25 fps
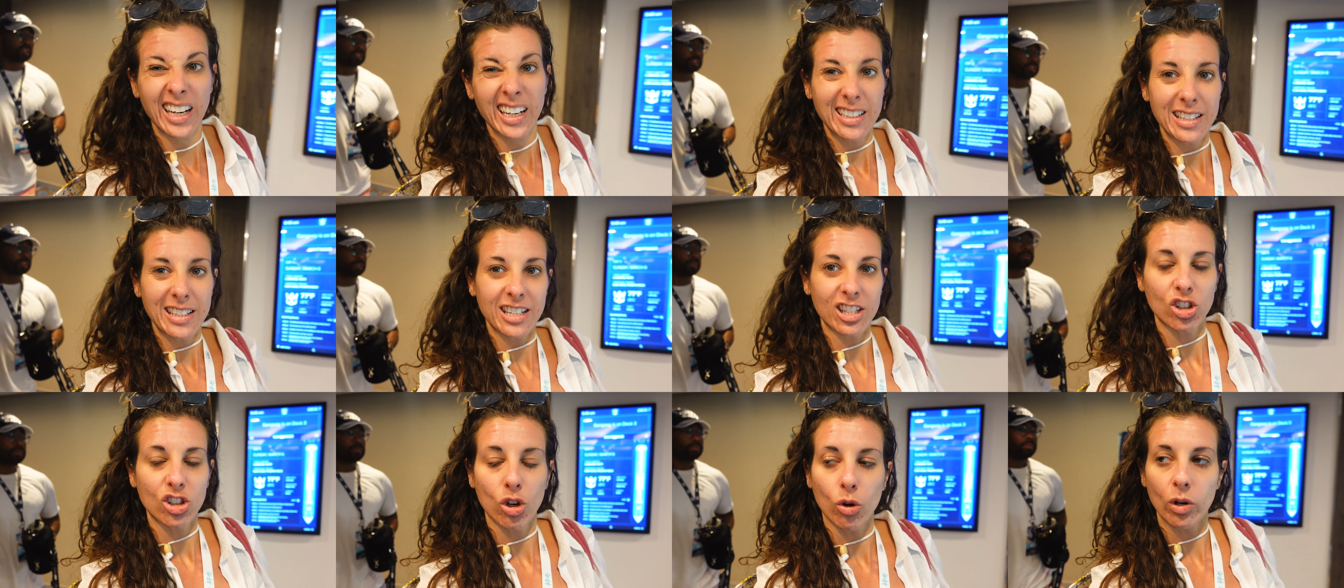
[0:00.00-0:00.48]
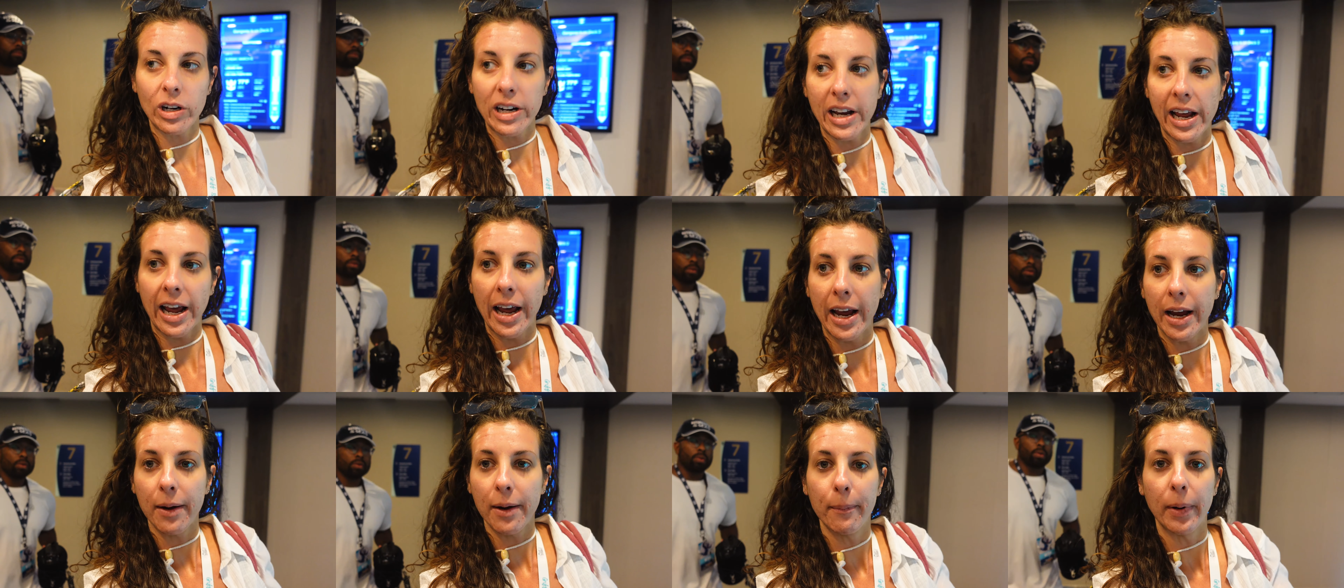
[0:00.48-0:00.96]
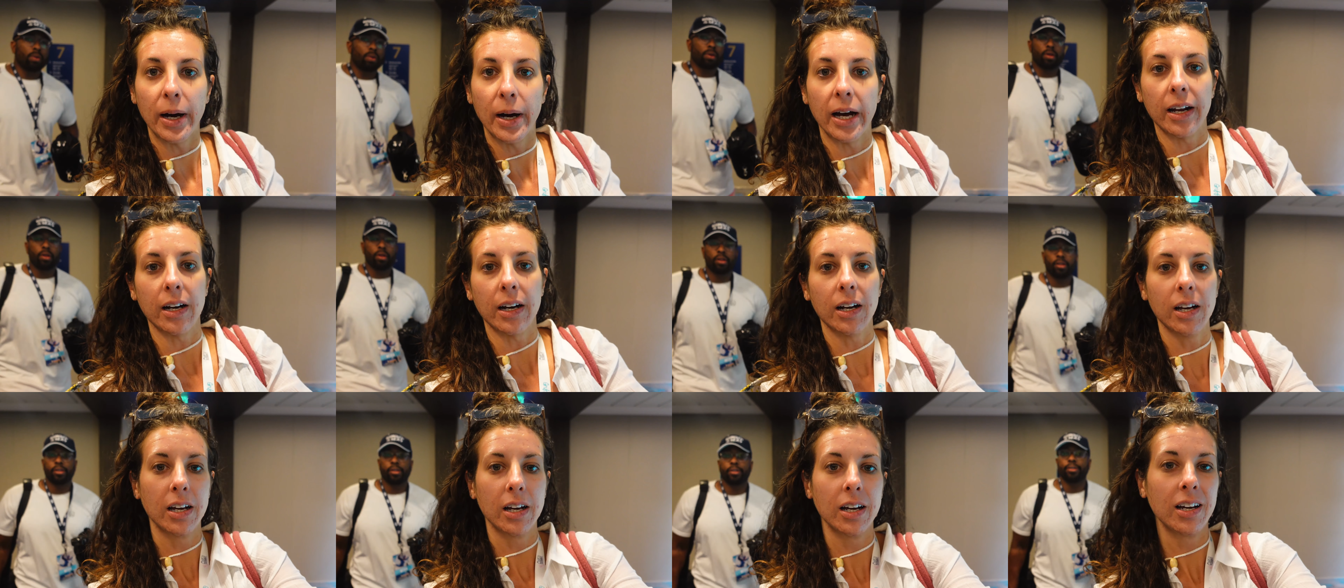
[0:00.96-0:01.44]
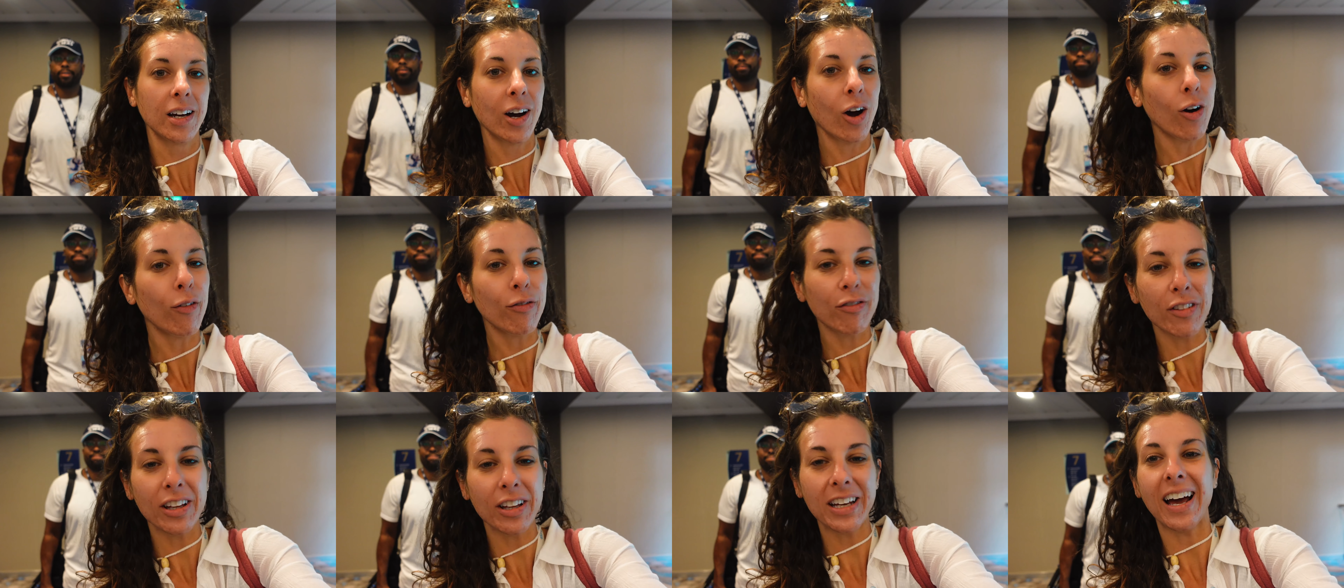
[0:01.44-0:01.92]
It's a short day, but
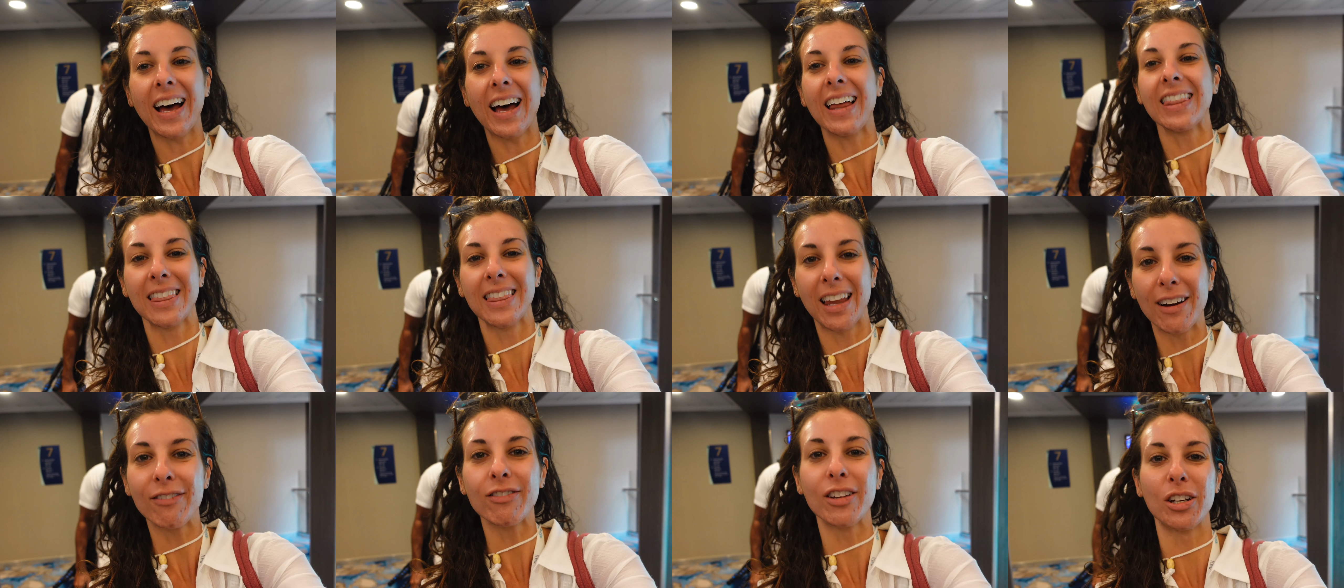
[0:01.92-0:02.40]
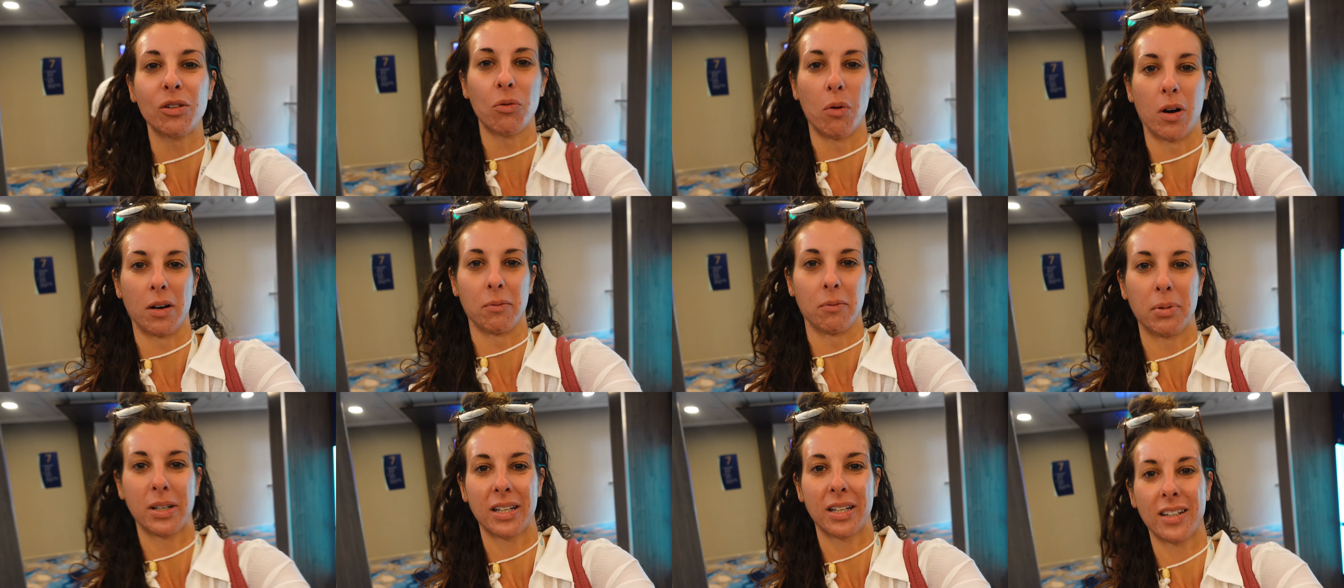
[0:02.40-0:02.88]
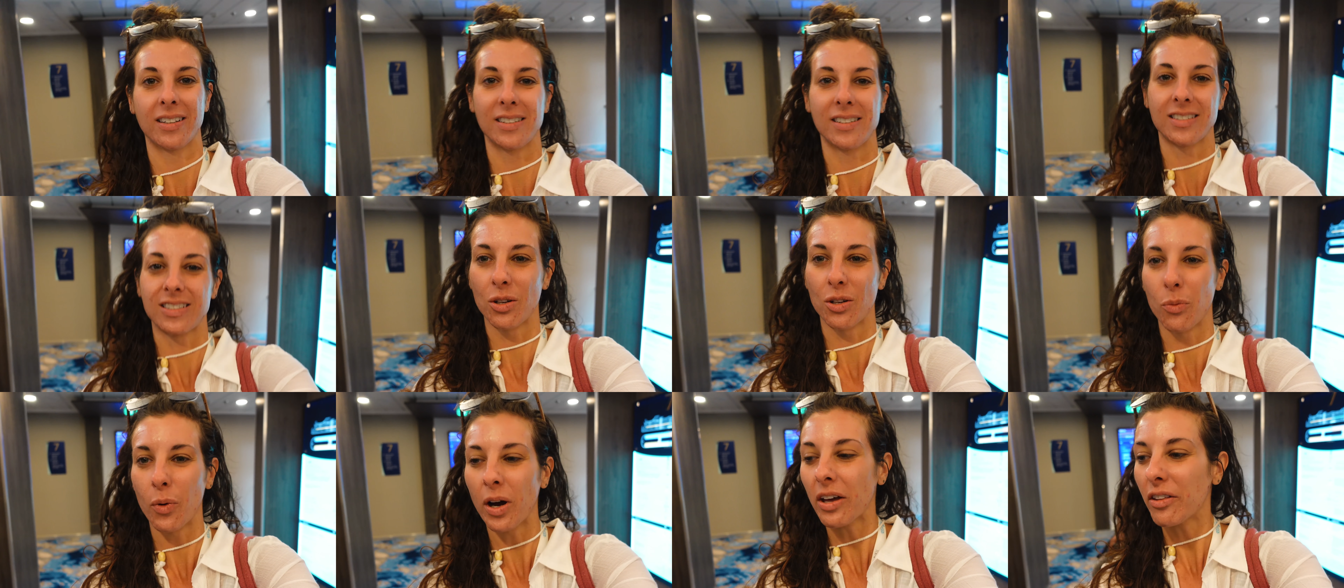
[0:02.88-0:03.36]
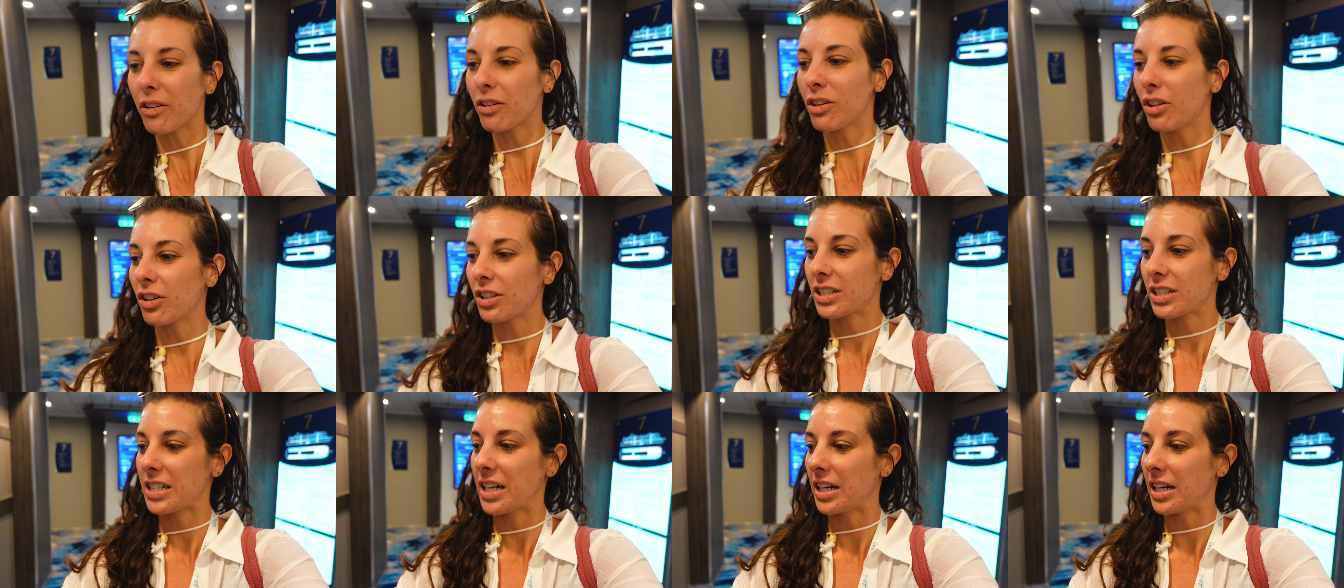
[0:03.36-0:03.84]
hopefully a lovely one because the weather
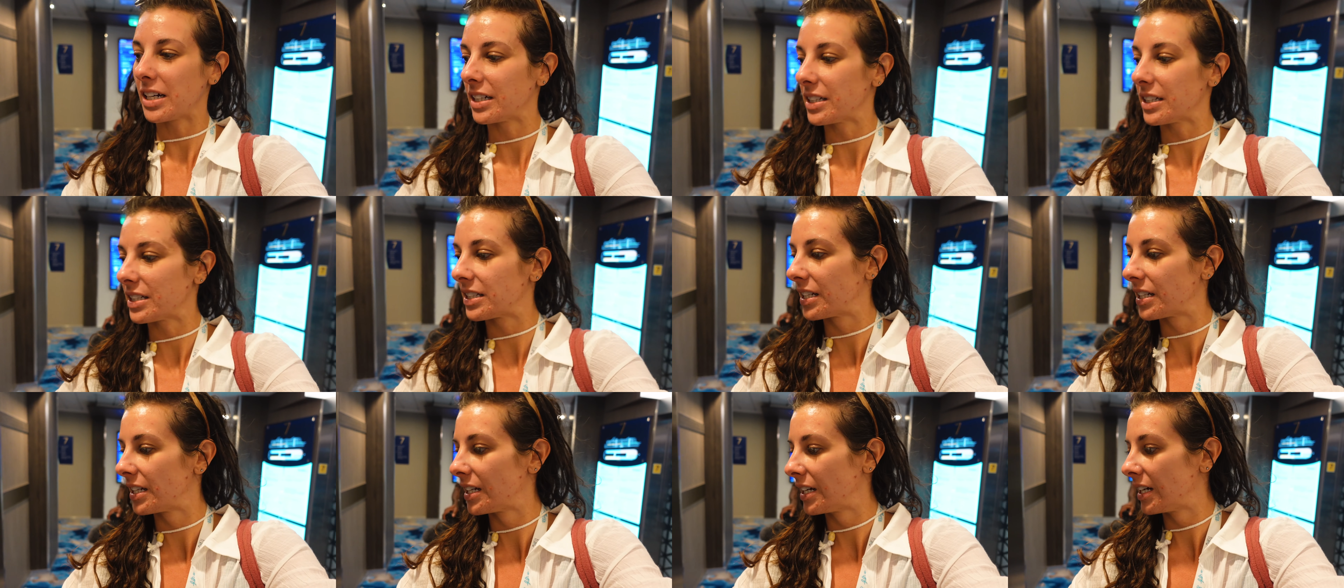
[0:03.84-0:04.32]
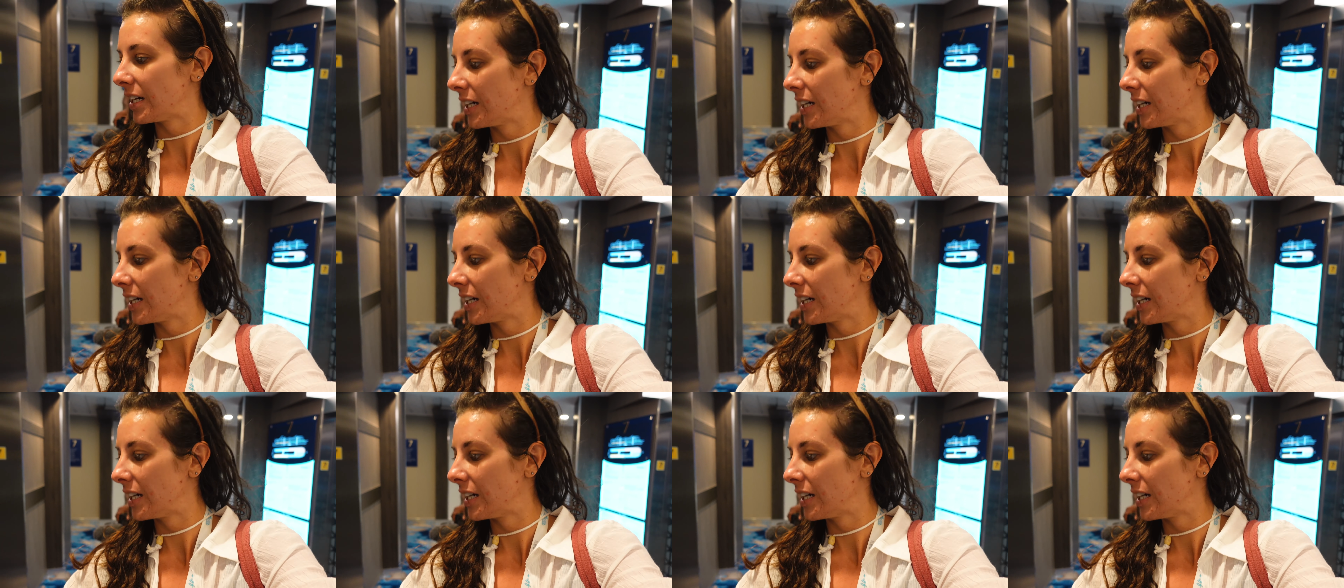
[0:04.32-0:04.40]
looks nice.